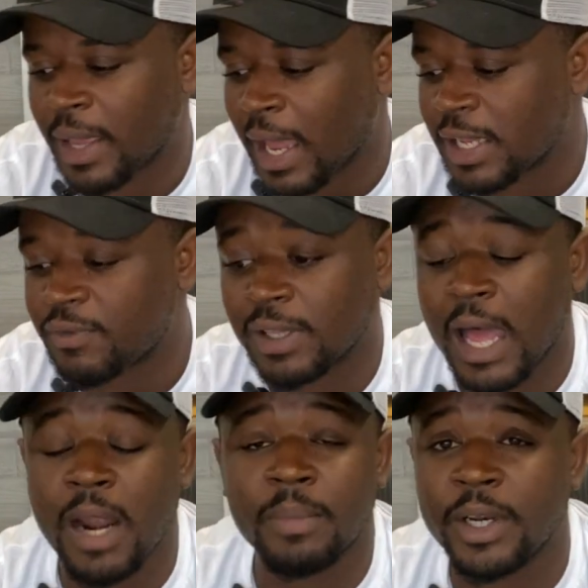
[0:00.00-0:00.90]
Man, I leave a
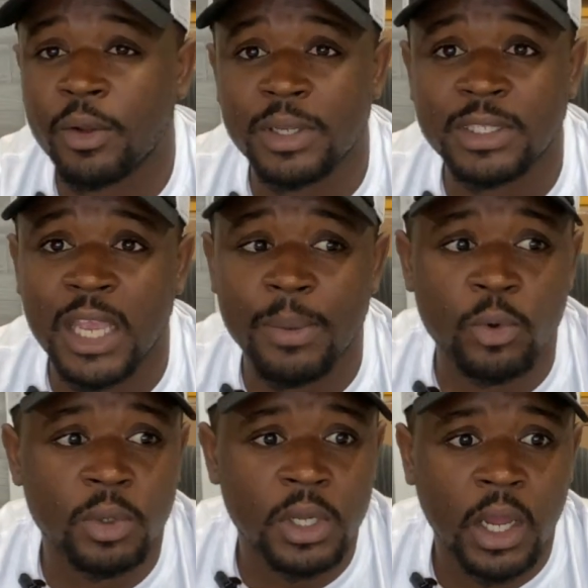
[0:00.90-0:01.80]
lot of money on the
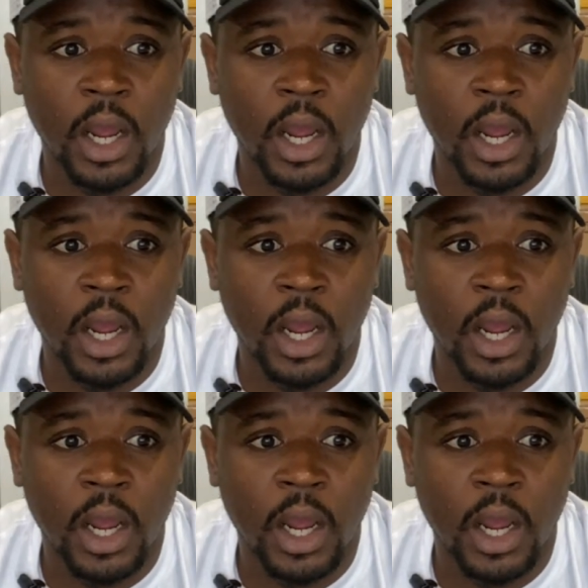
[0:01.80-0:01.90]
table.